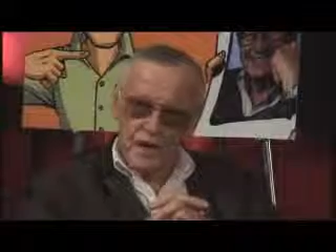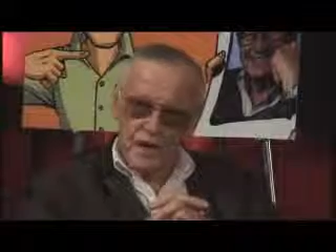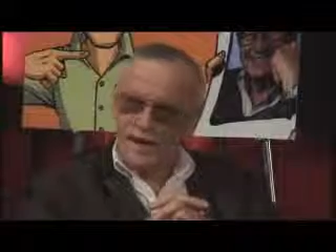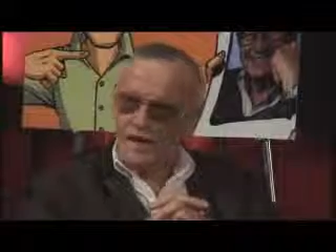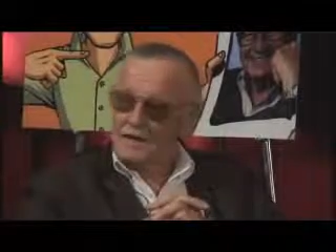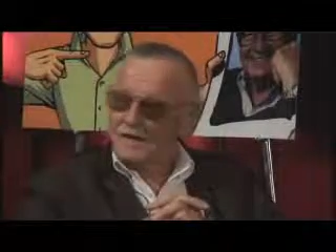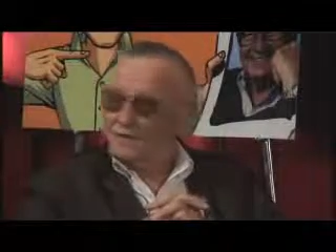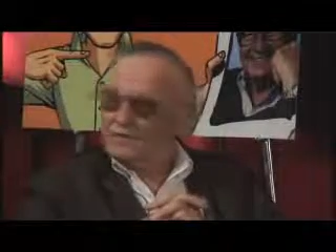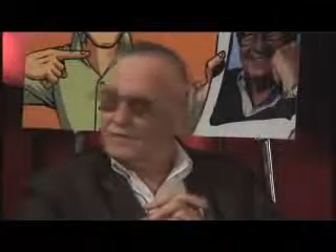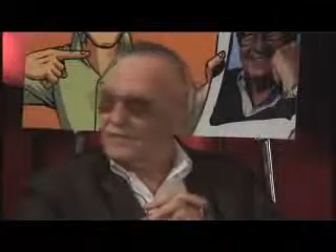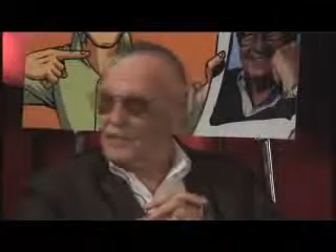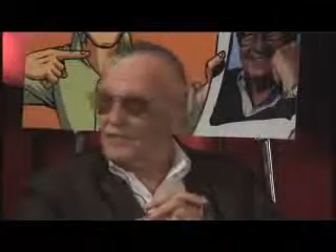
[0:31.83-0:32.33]

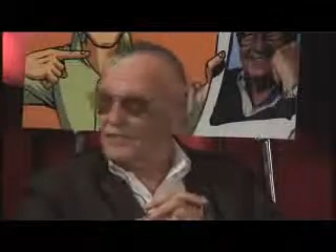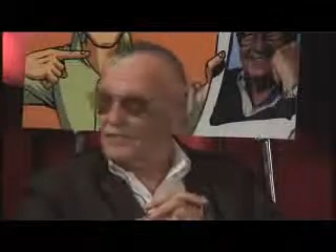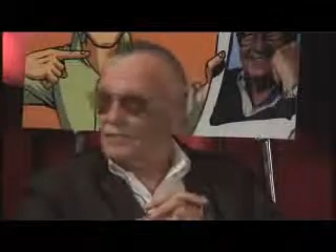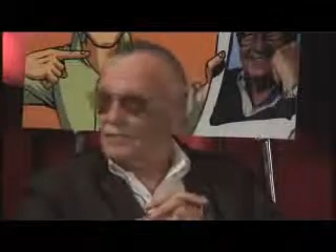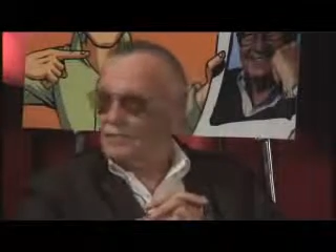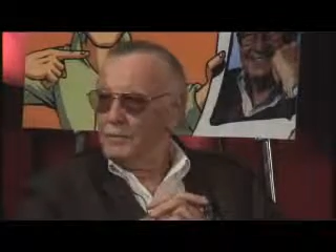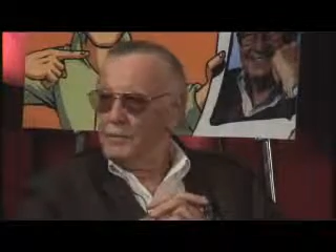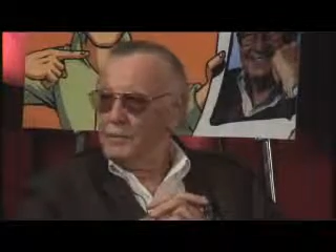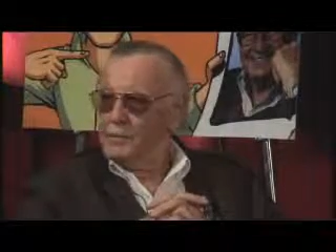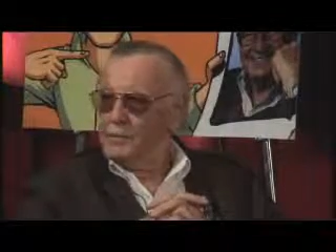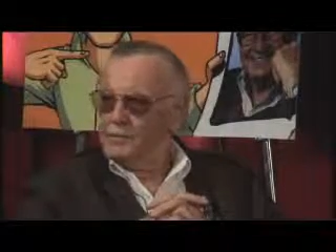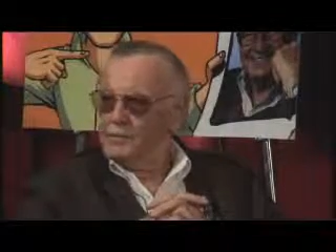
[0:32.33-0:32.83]
has
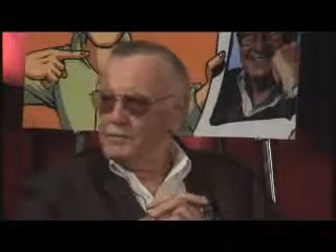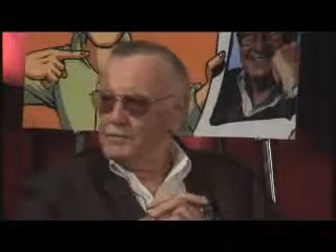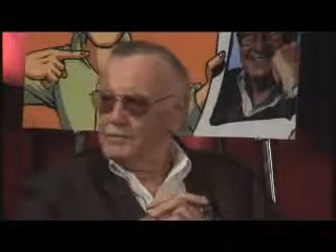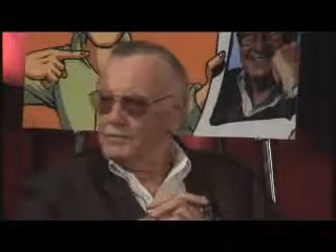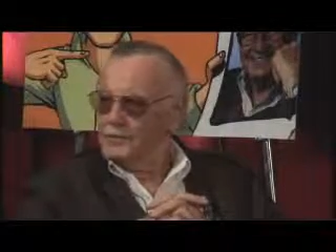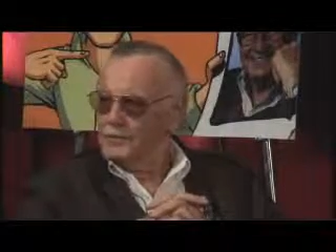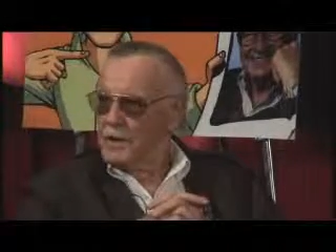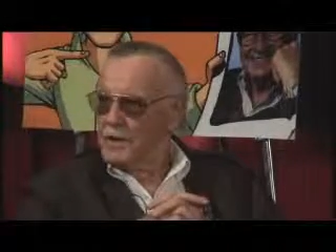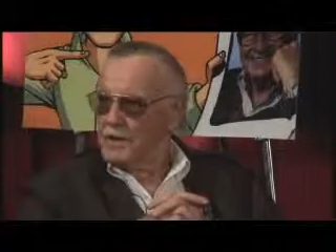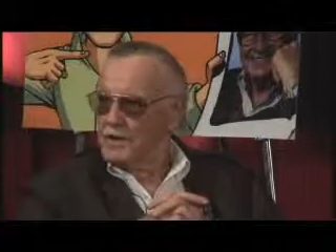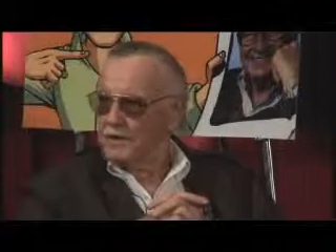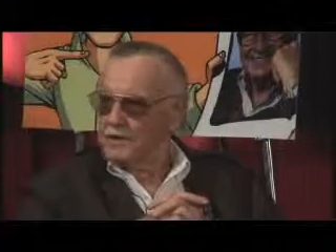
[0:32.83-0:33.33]
given me
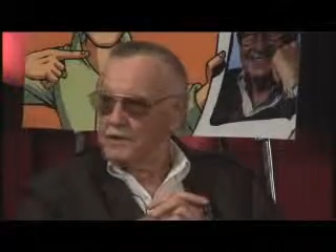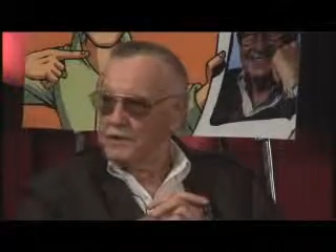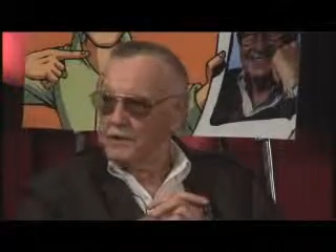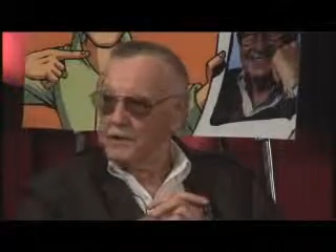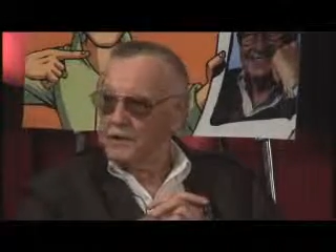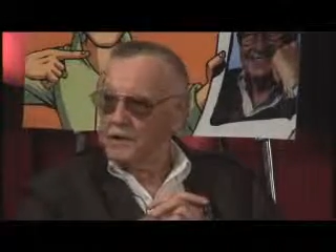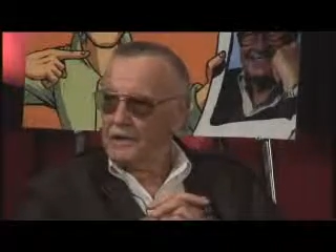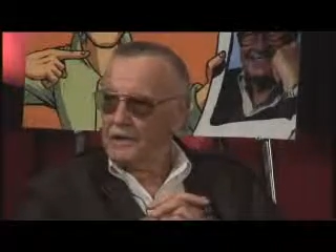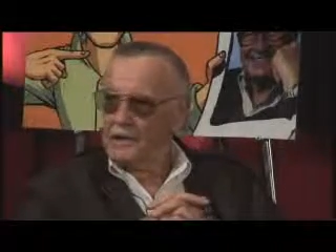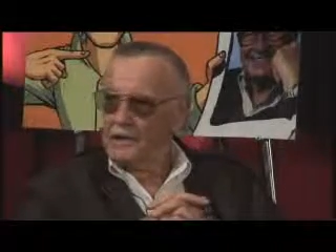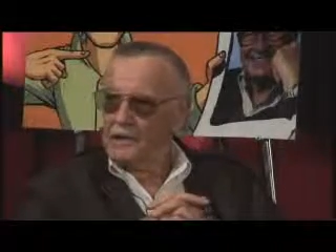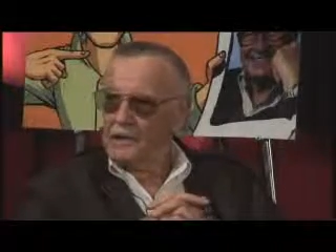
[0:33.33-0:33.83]
this
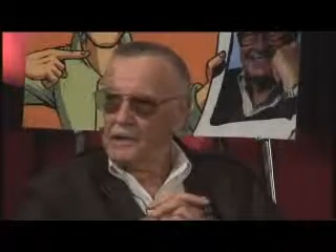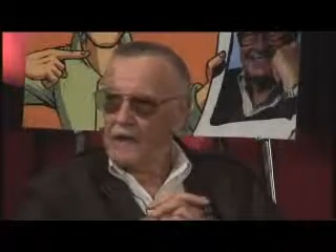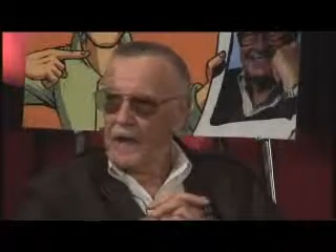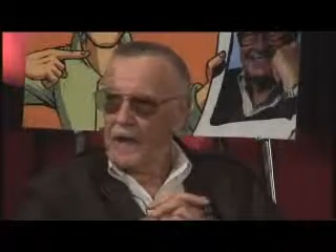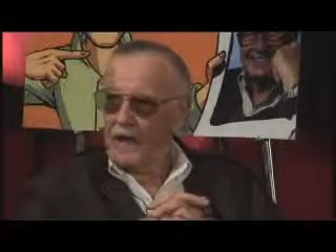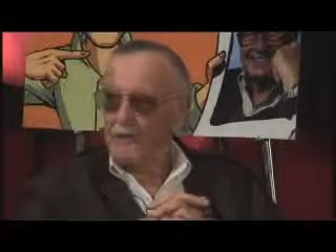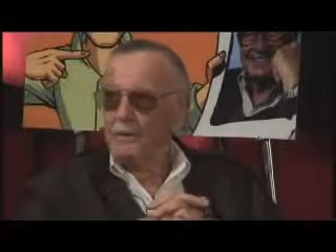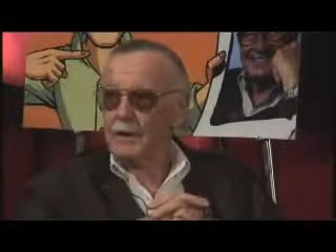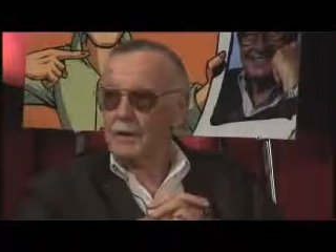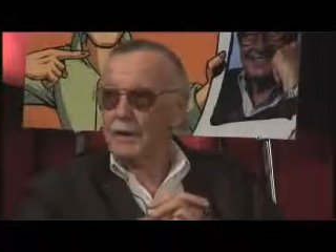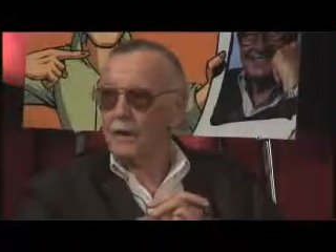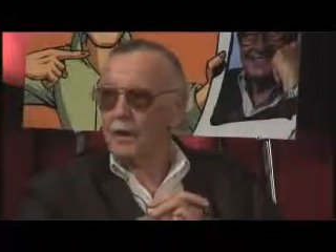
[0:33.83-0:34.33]
nice little
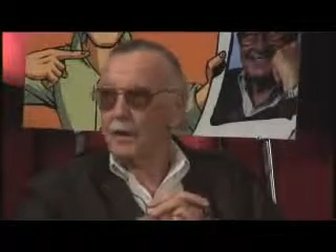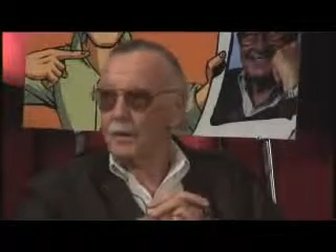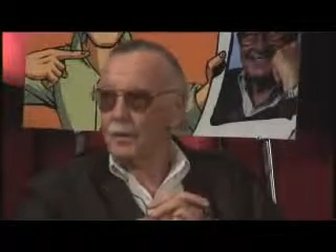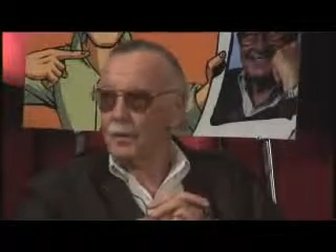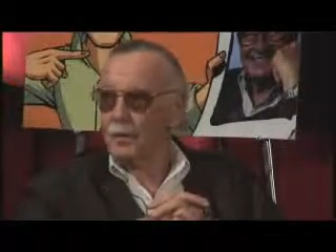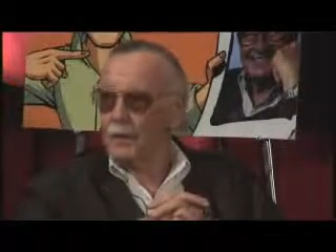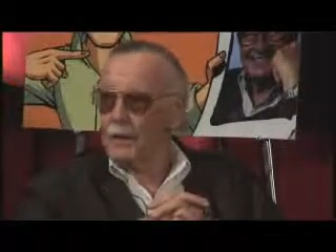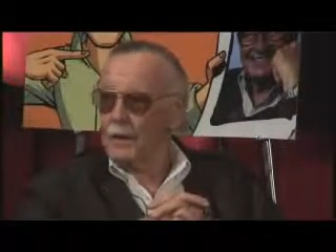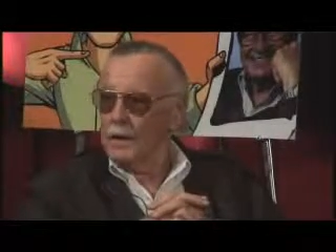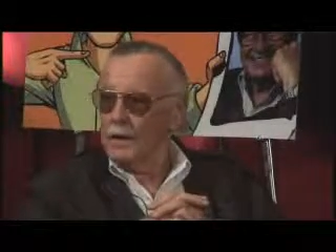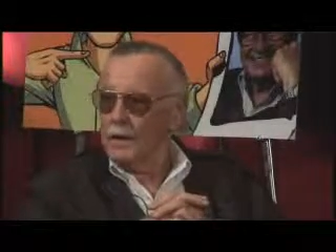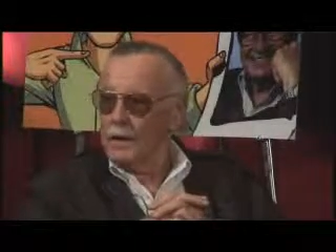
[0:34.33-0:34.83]

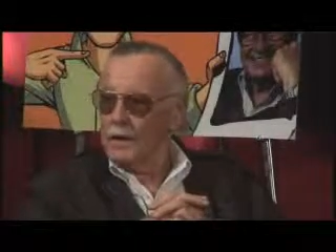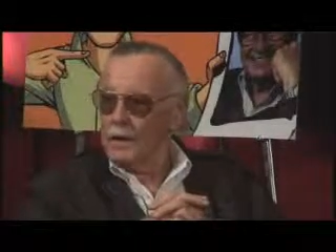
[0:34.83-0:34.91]
cameo,